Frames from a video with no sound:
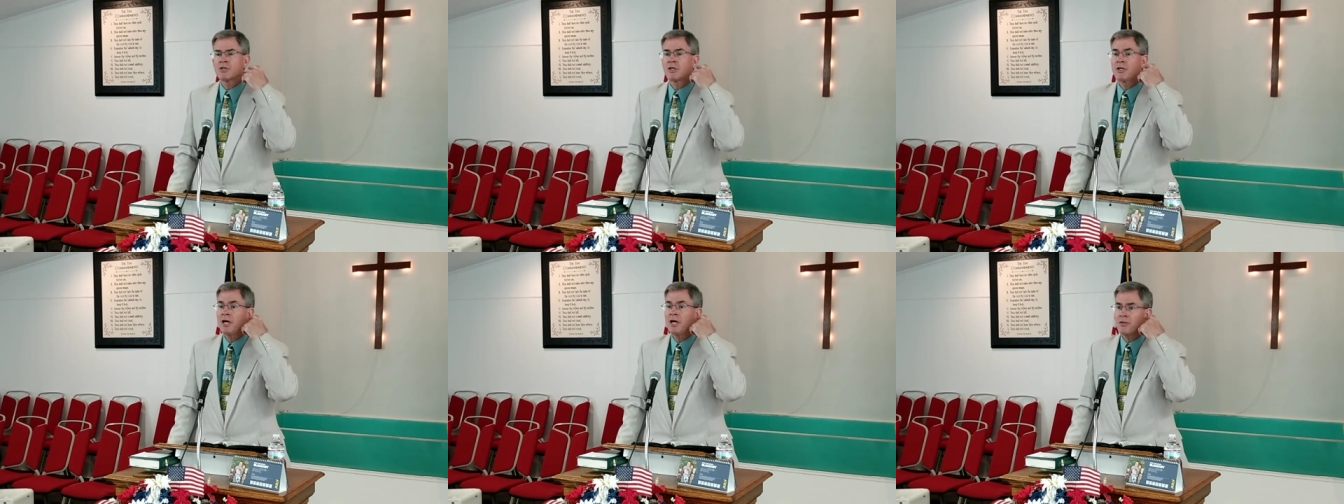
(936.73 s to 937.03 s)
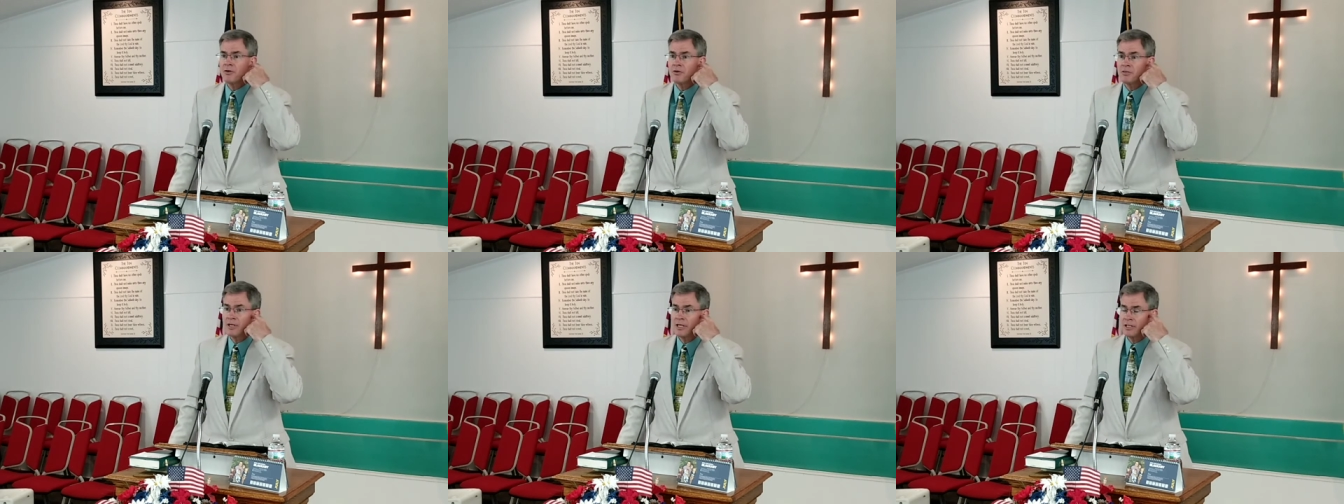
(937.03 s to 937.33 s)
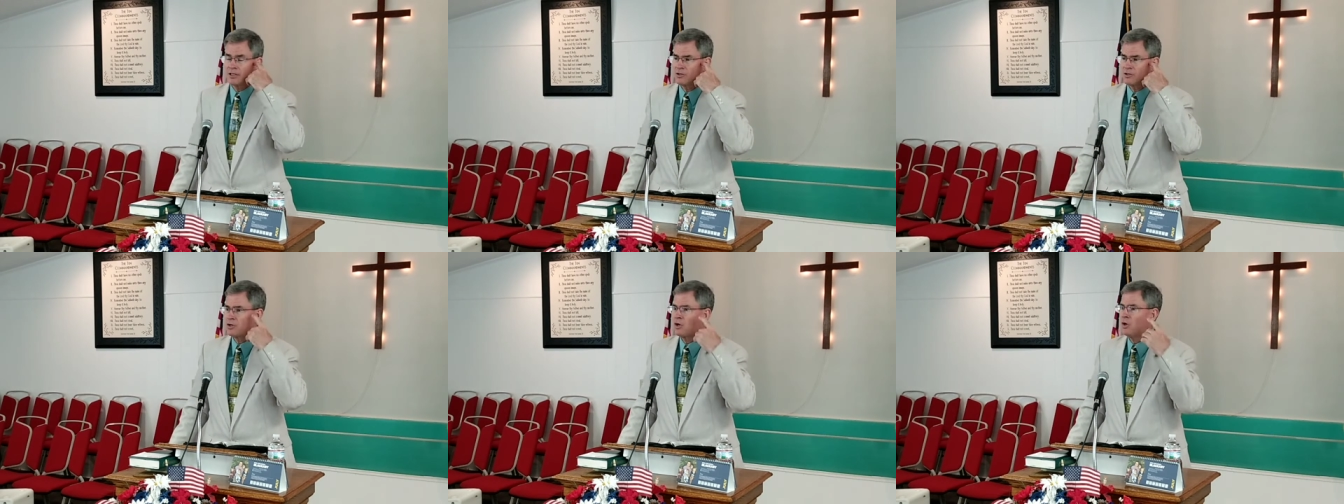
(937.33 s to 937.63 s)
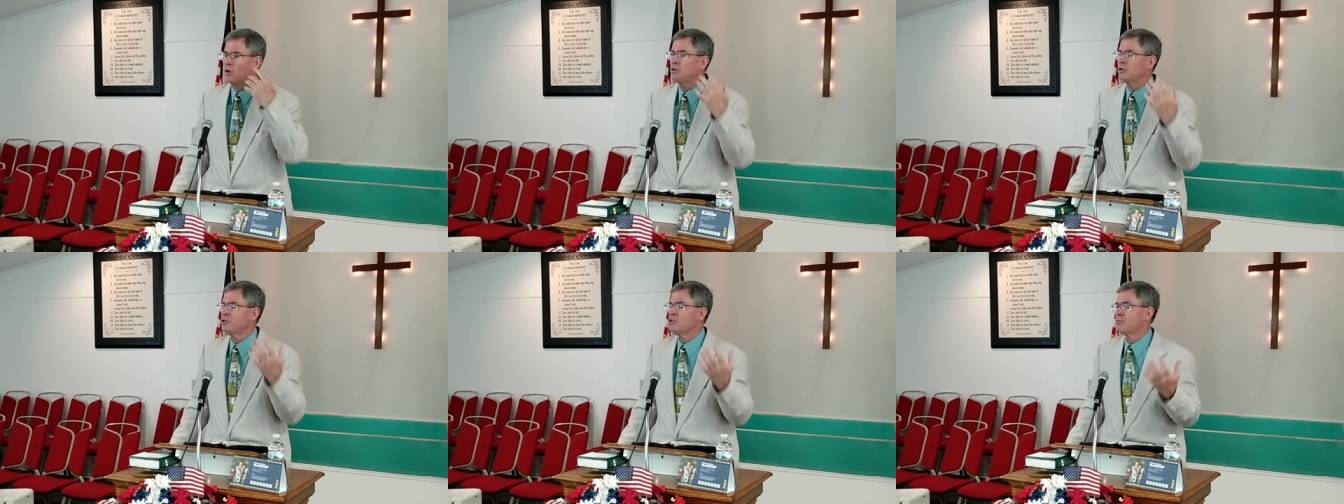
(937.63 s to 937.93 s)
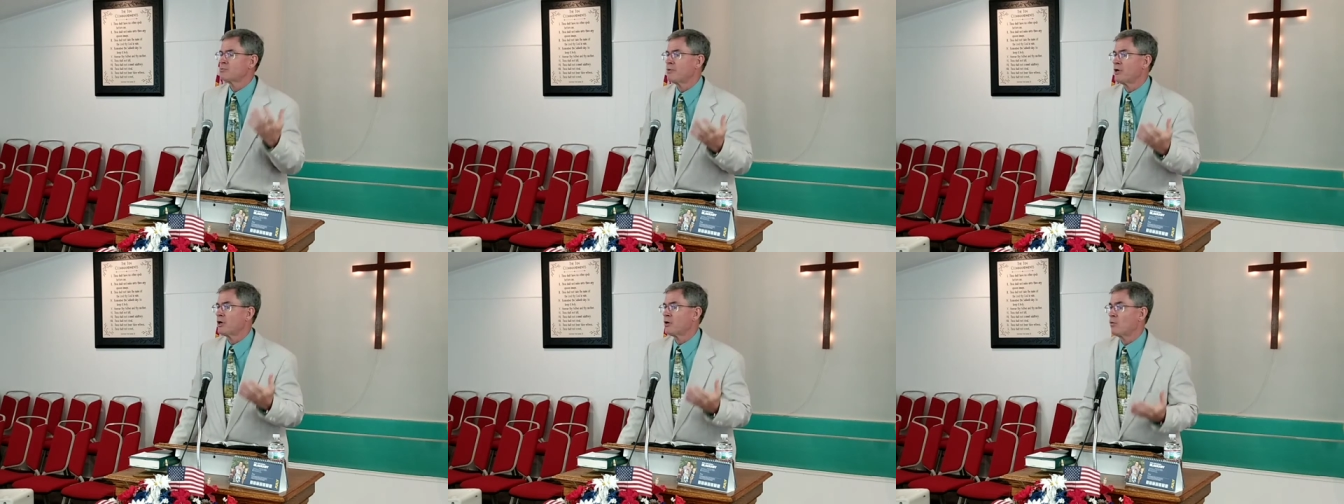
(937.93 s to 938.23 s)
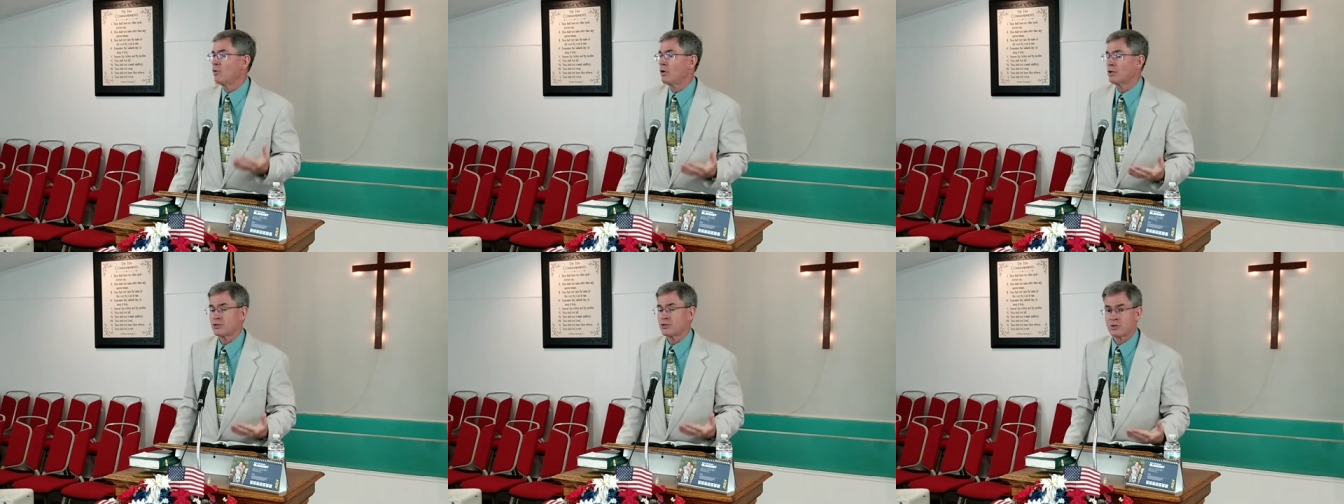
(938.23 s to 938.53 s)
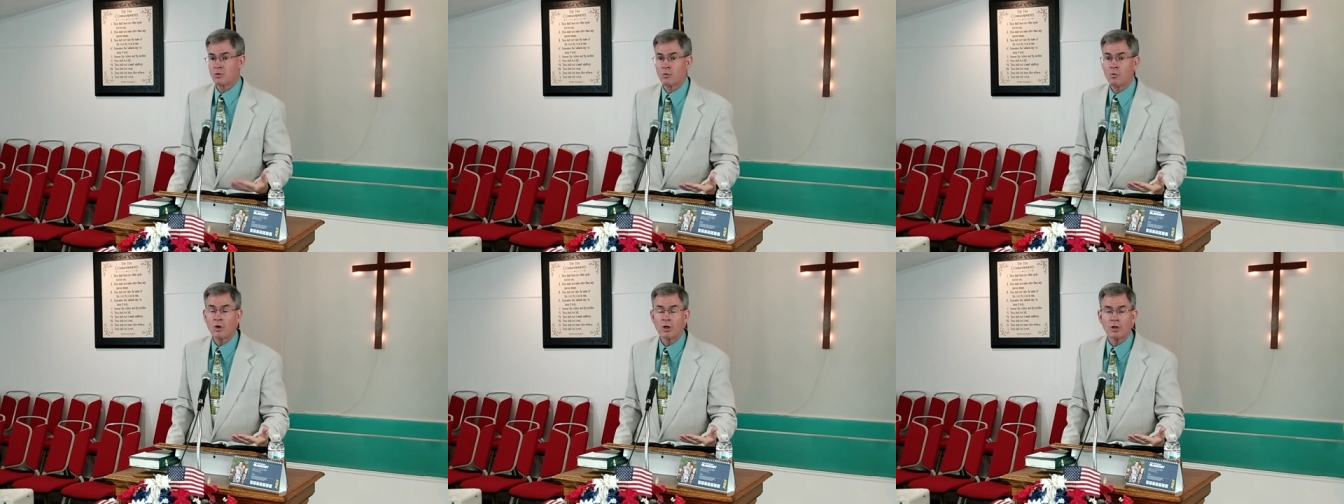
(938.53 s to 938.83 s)
Another thing that the Holy Spirit wants
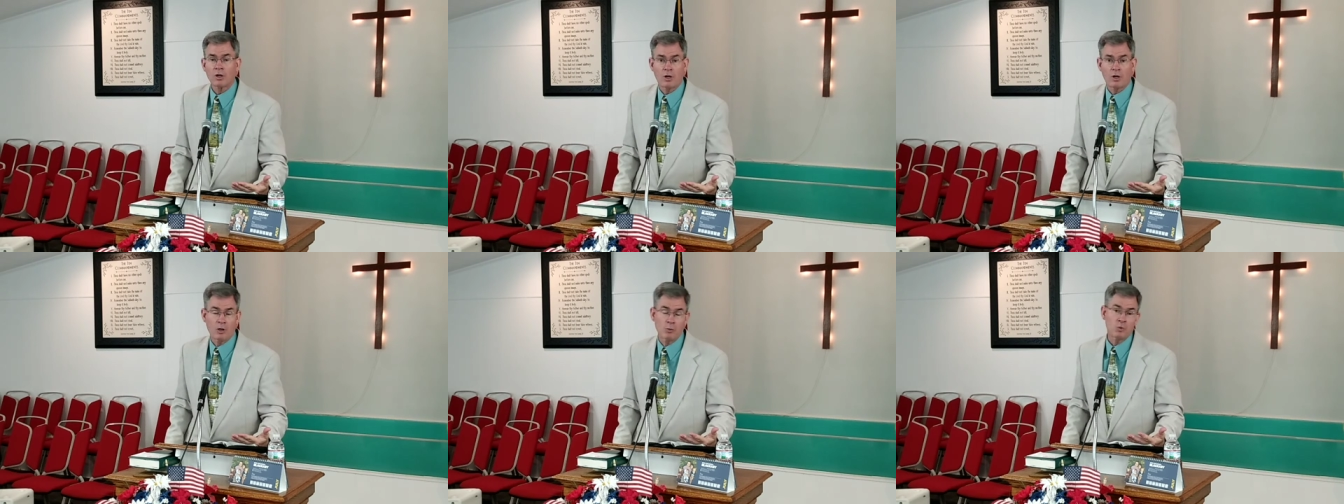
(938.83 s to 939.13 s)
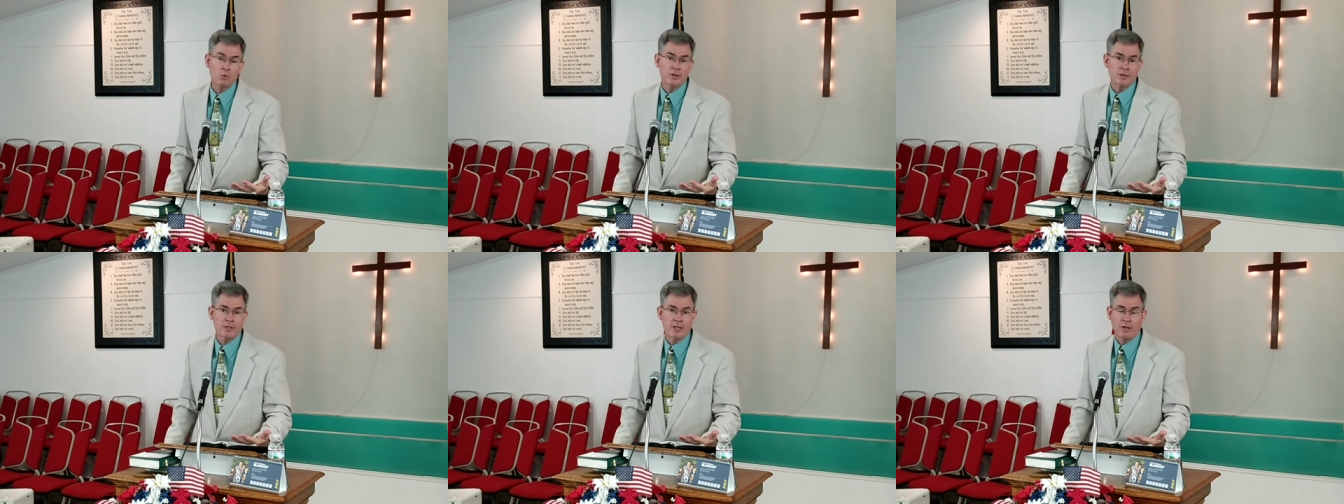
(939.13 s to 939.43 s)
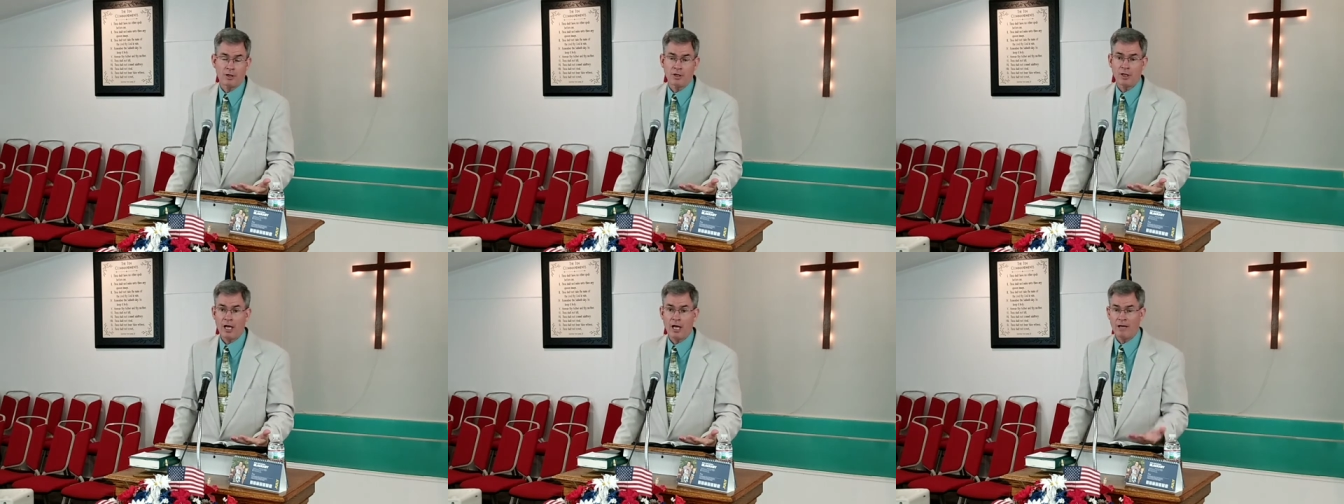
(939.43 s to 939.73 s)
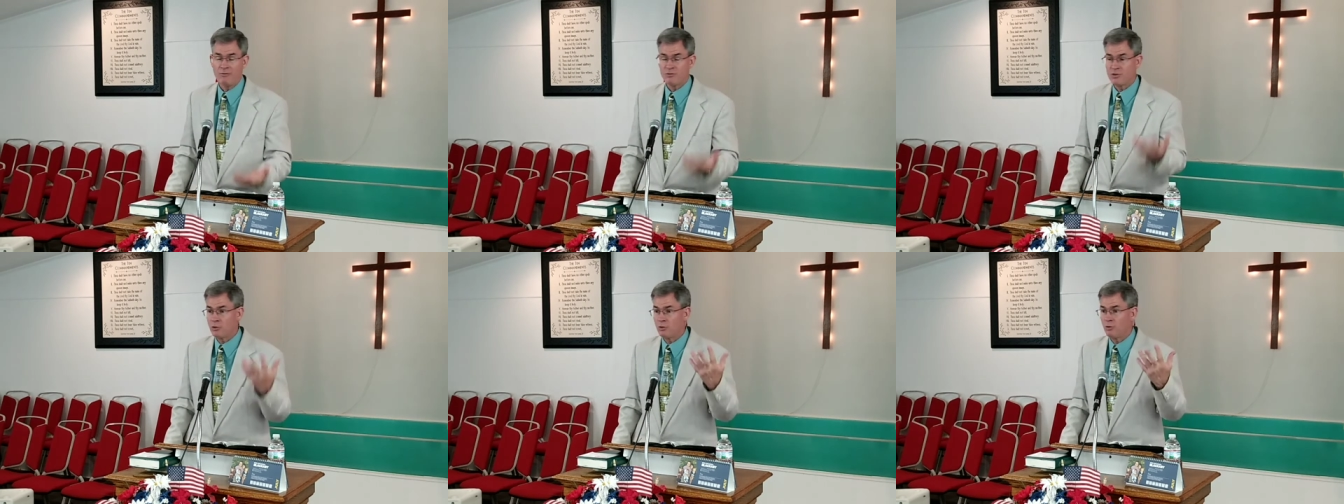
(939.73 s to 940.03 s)
to work on within our lives.